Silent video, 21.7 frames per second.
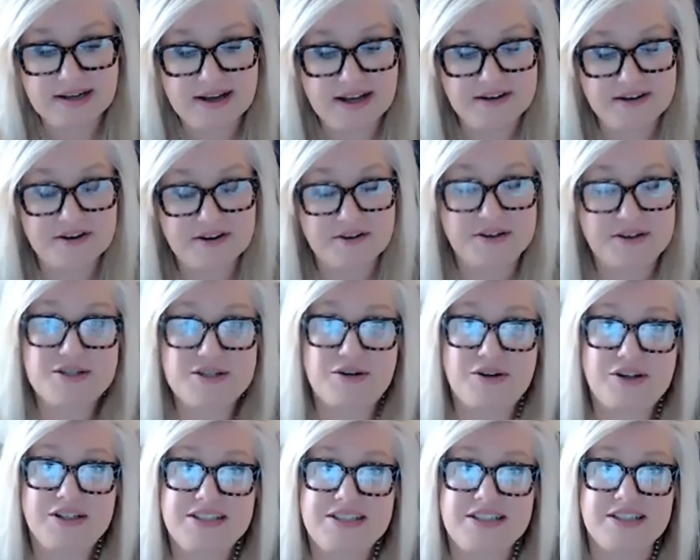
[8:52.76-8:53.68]
I know it's
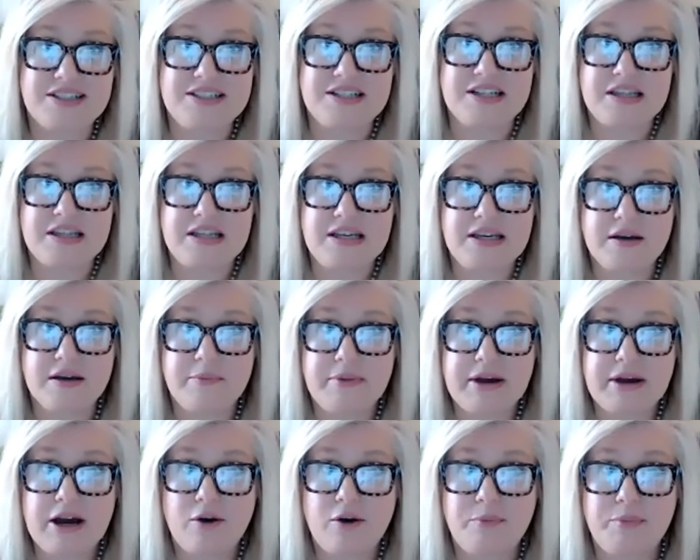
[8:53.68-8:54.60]
hard to think
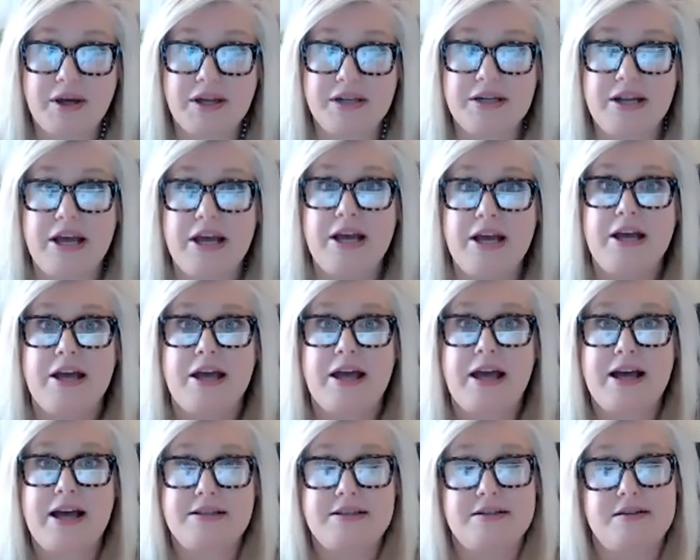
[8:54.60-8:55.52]
about, but
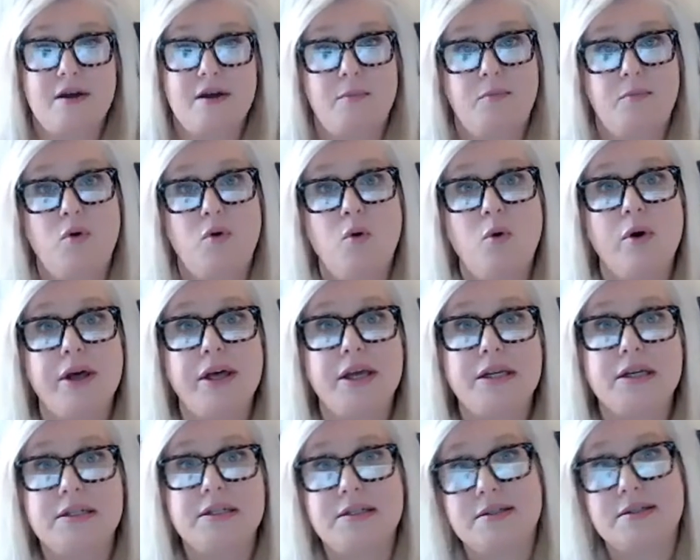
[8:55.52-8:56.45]
at some
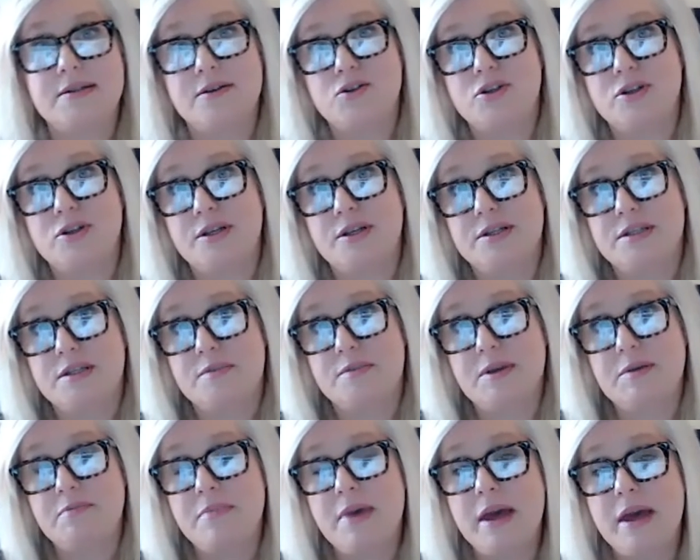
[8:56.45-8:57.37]
point a decision needs to
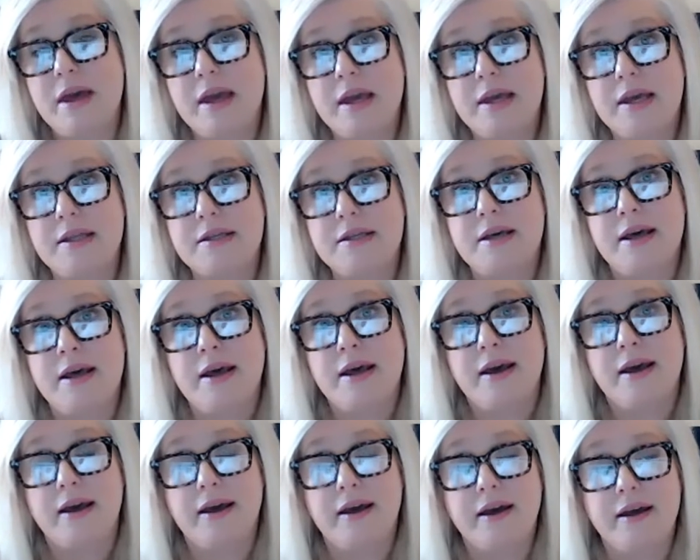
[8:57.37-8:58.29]
be made.
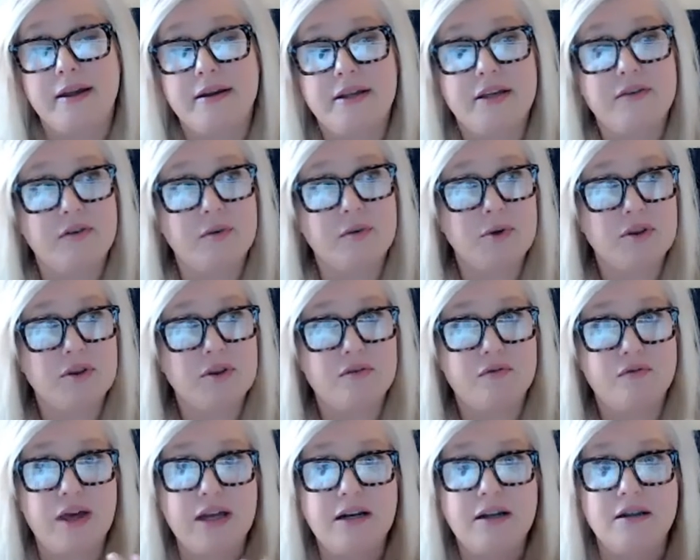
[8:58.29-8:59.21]
And even with a
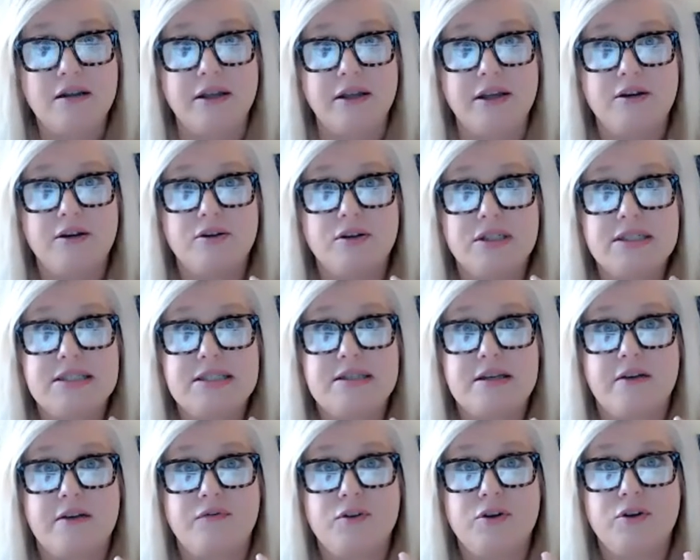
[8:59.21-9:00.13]
ventilator and
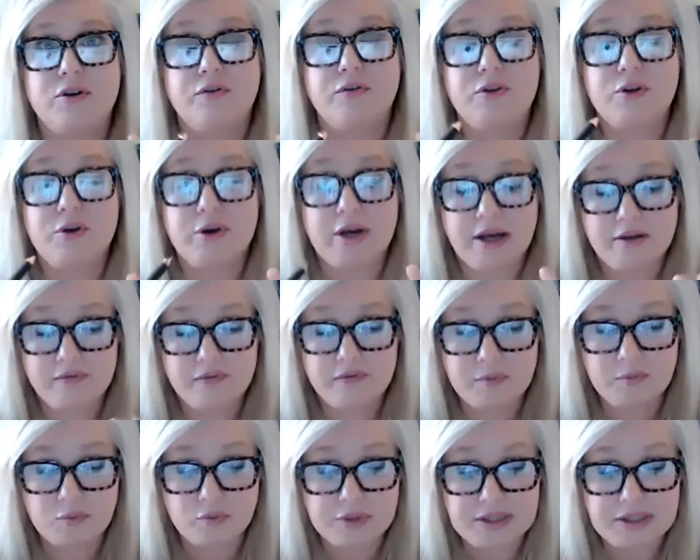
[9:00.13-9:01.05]
stuff, if you have a
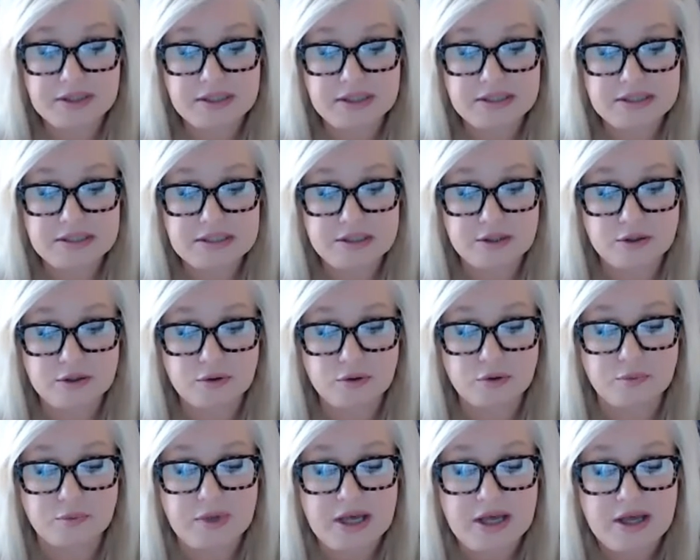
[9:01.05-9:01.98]
breathing
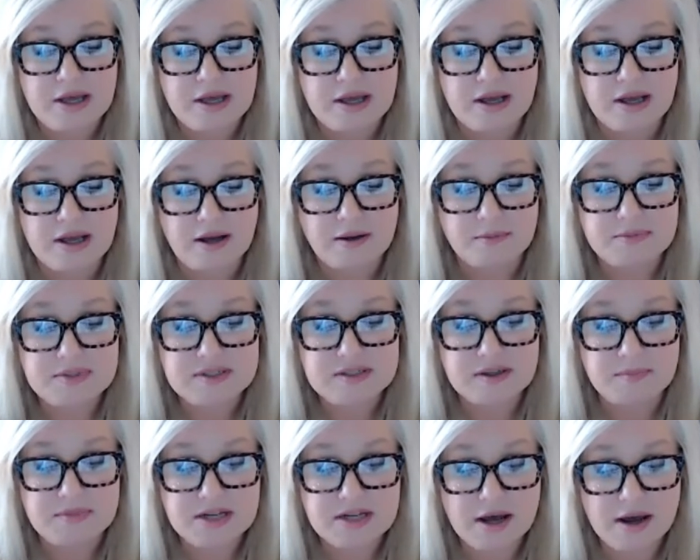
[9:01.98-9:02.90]
tube,
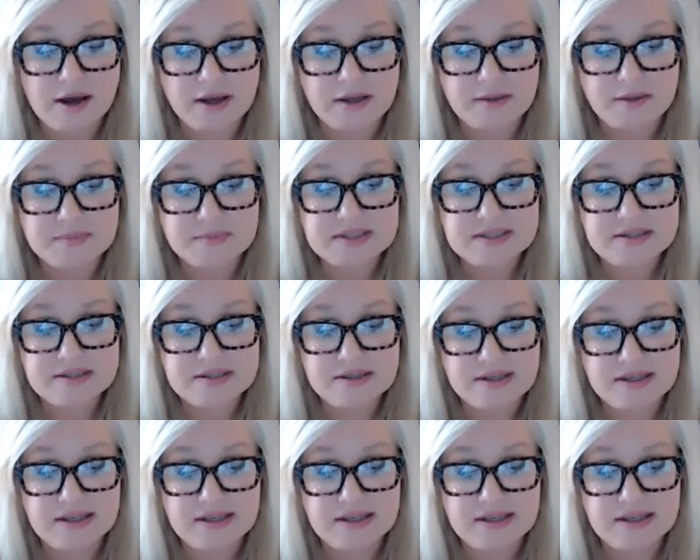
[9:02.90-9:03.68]
sometimes